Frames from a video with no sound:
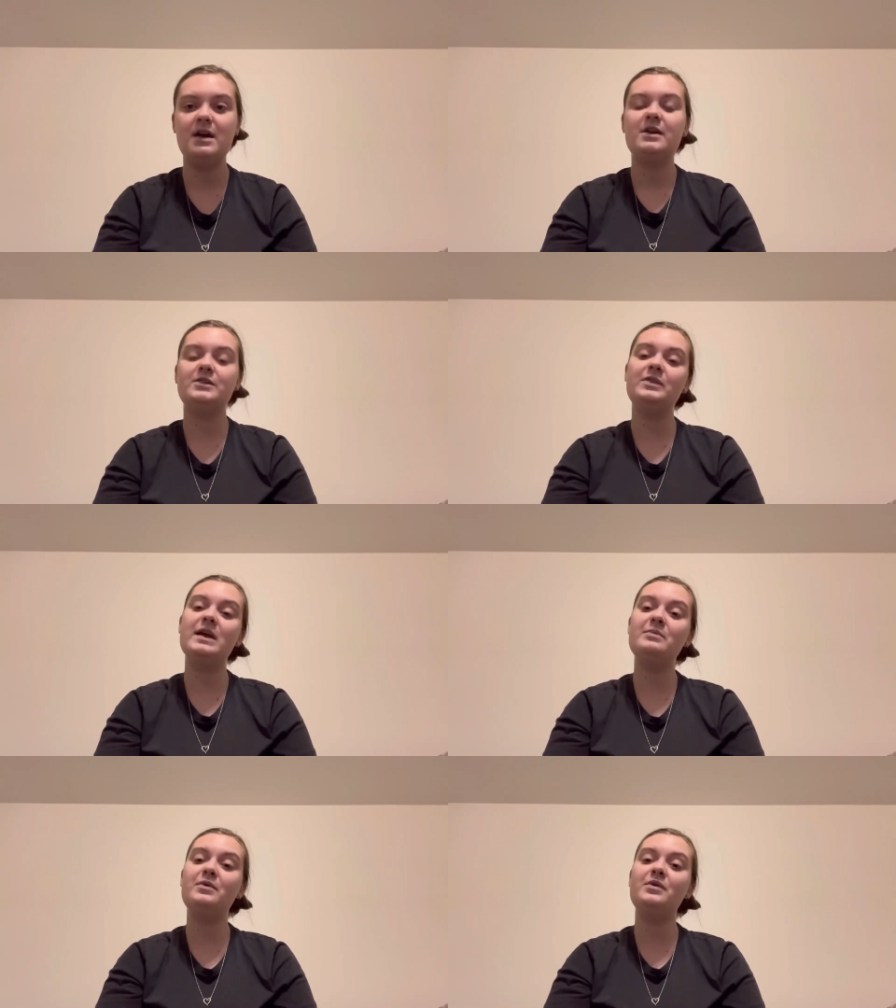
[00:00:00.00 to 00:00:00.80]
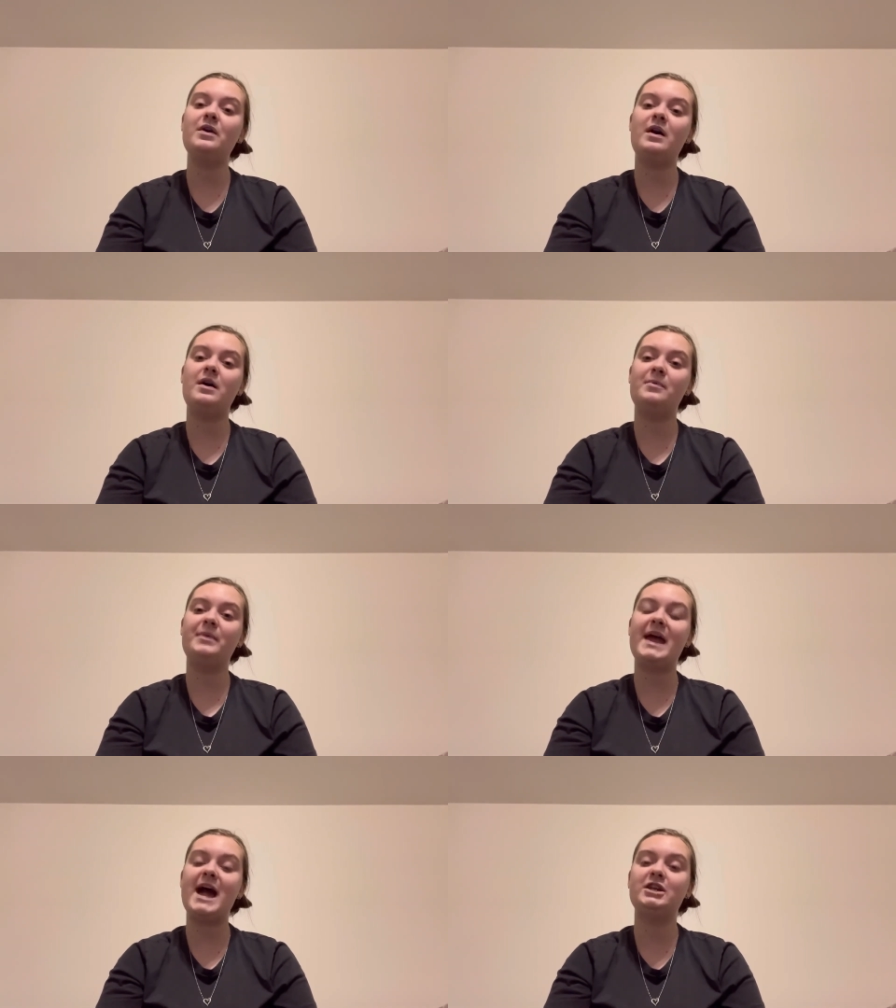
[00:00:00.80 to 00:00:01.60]
So they will um,
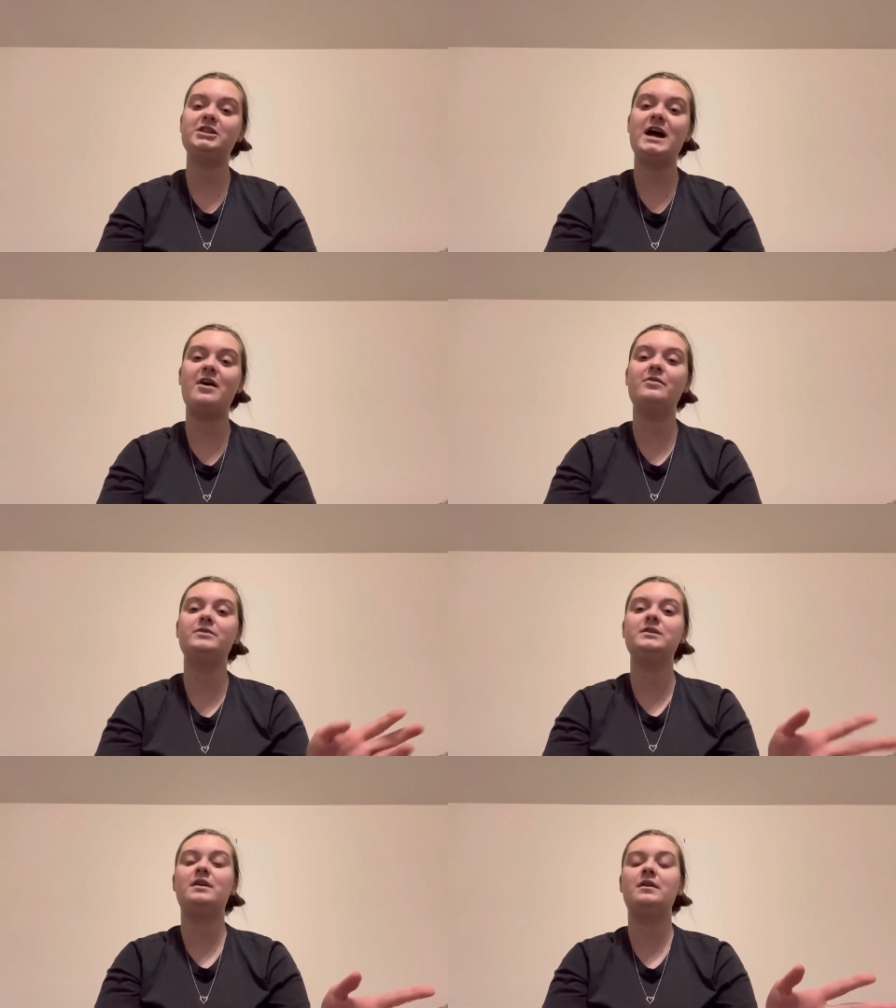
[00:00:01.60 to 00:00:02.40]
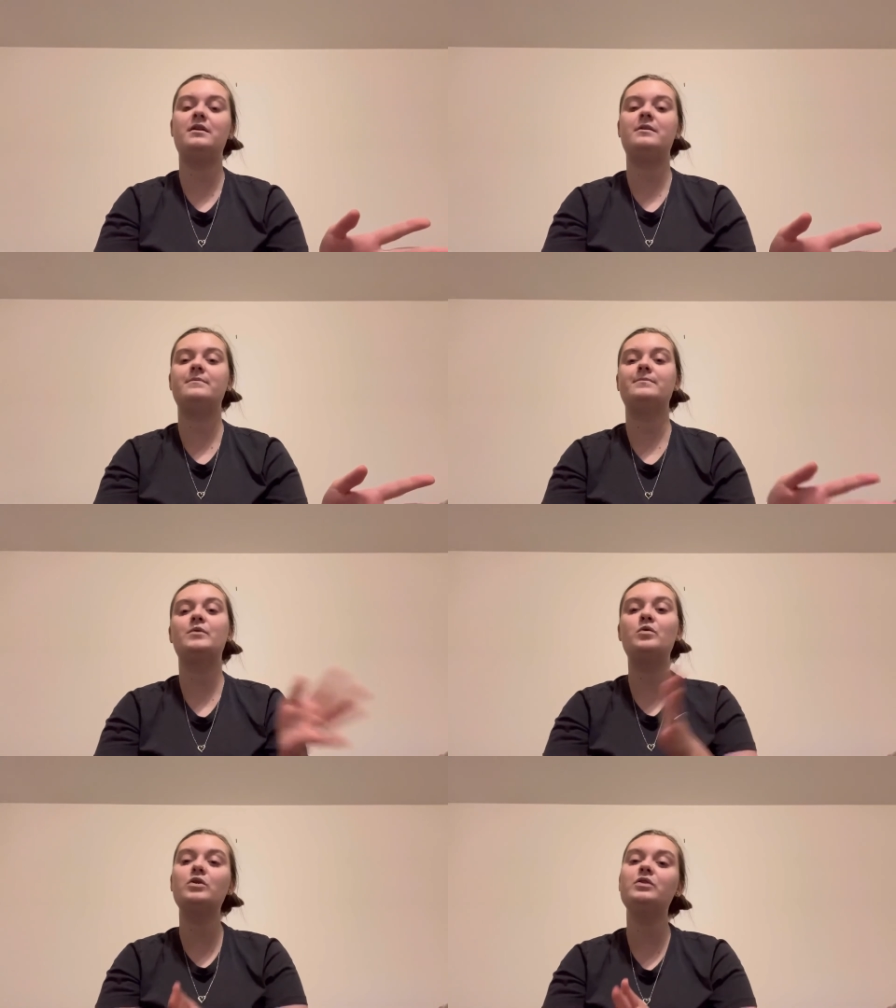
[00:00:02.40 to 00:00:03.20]
cash out um,
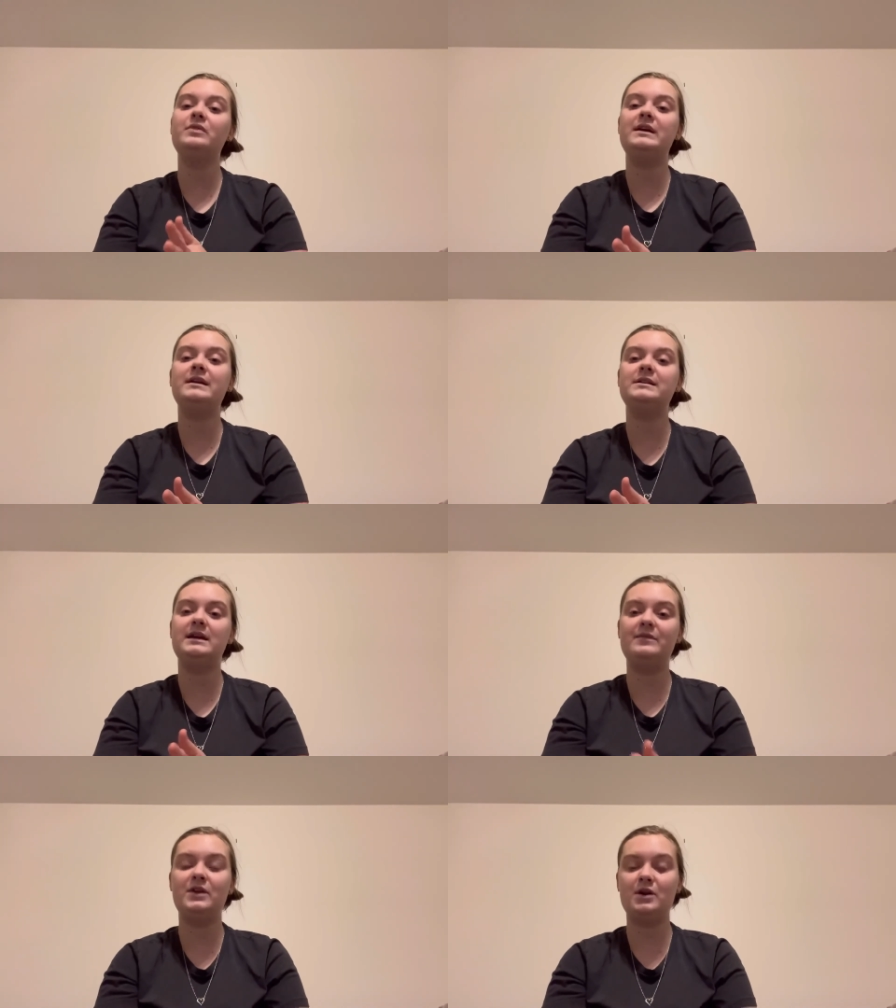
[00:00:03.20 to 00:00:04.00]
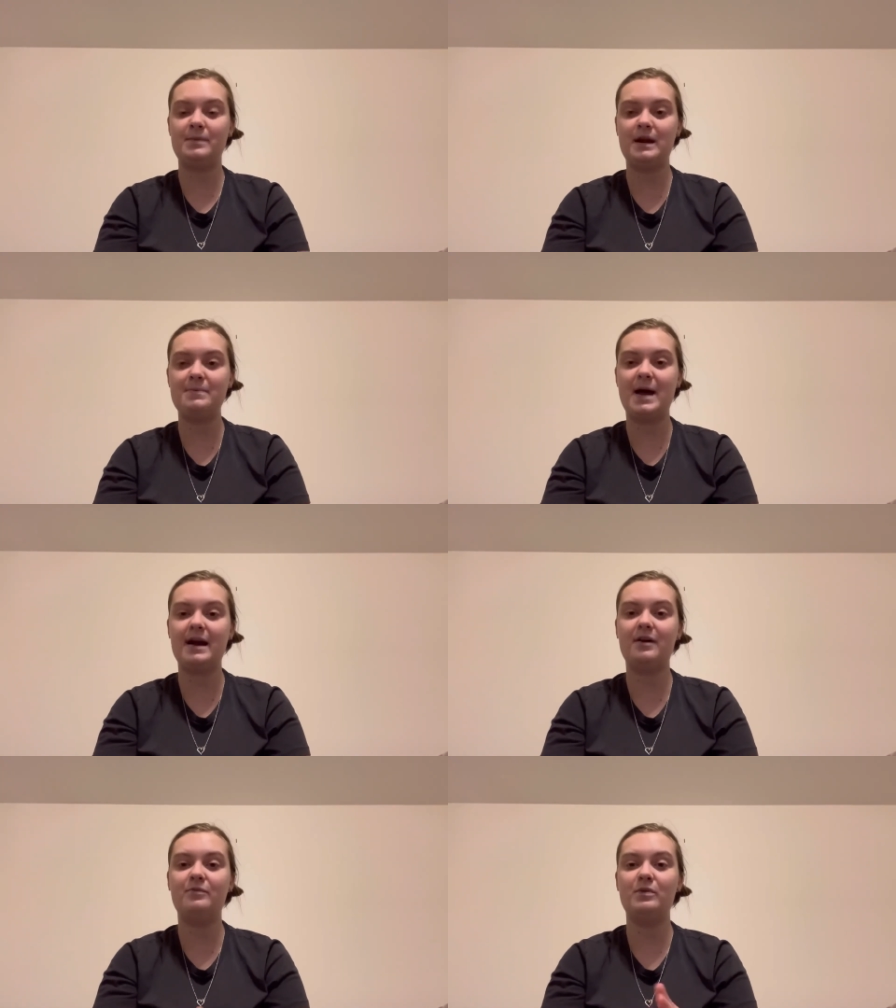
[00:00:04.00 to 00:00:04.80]
quarterly to give you your money
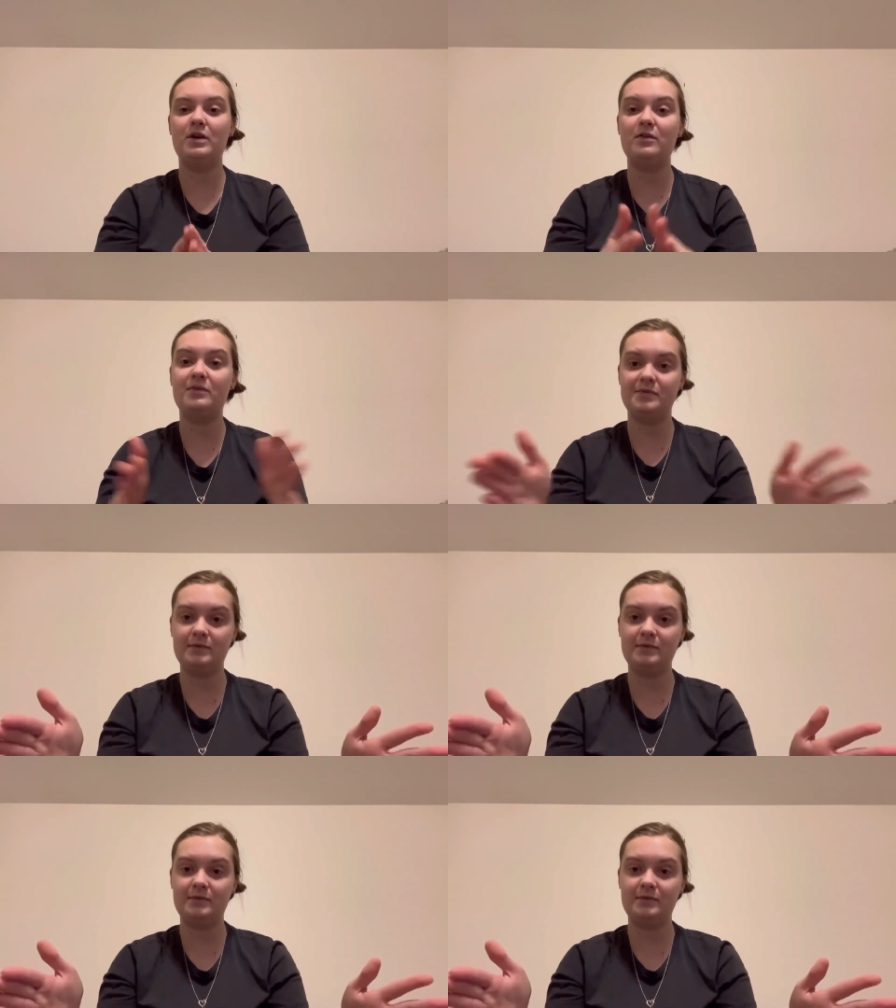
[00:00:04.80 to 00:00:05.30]
back of what you have